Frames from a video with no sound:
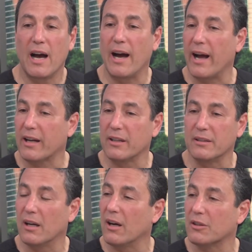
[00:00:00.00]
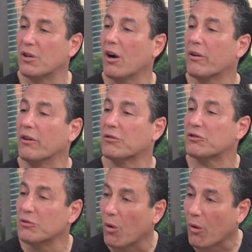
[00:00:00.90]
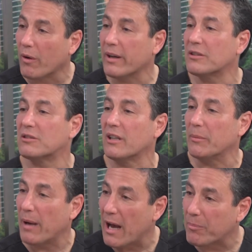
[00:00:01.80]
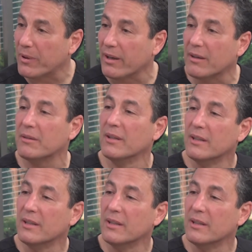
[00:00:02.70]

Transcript: I can target your snoring, sleep apnea,